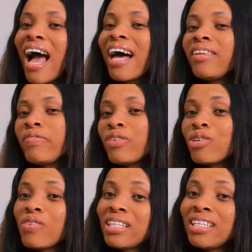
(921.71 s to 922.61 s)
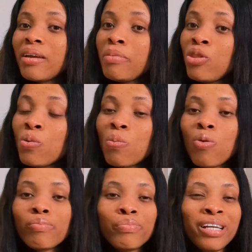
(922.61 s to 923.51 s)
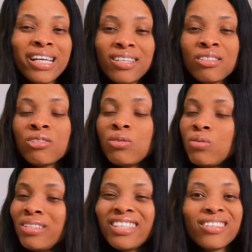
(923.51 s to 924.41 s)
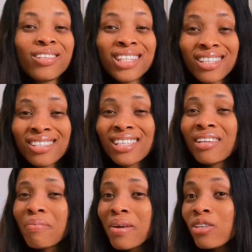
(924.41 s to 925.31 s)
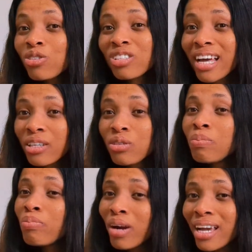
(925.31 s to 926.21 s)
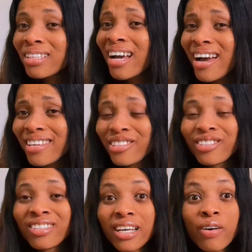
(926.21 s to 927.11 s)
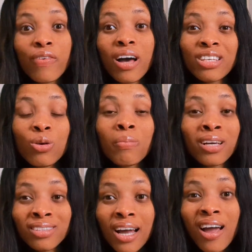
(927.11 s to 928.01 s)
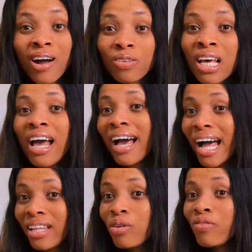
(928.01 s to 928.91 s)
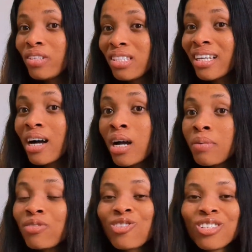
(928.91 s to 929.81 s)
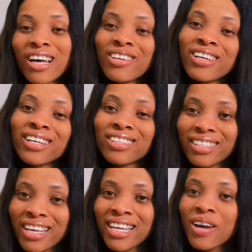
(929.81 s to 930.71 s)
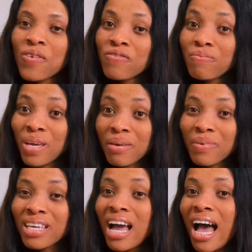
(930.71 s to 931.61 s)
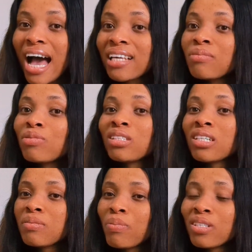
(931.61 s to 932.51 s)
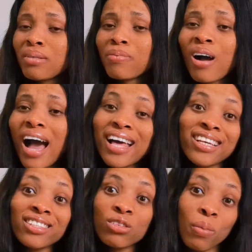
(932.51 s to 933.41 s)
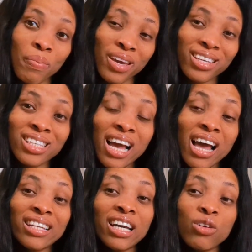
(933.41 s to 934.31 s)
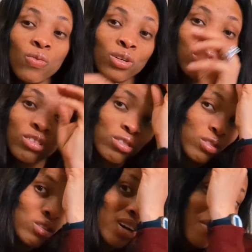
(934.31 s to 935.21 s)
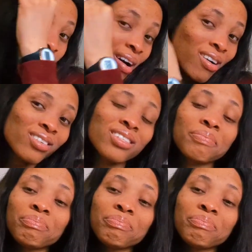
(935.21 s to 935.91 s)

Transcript: And if you're already a new mom, please do these things and make sure that you prioritize yourself your mental health and your physical health so that you can take care of baby as much as possible are there topics that you want us to talk about